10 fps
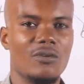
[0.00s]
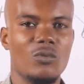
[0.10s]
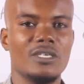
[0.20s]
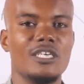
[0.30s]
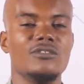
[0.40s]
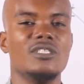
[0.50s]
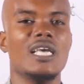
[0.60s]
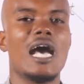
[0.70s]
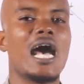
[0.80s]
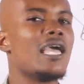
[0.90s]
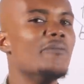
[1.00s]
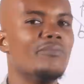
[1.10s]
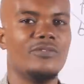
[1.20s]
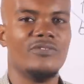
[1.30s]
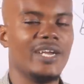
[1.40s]
Or one day you say, I am
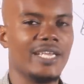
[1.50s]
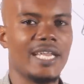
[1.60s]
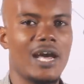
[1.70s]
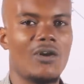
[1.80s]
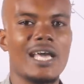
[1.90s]
perfect now.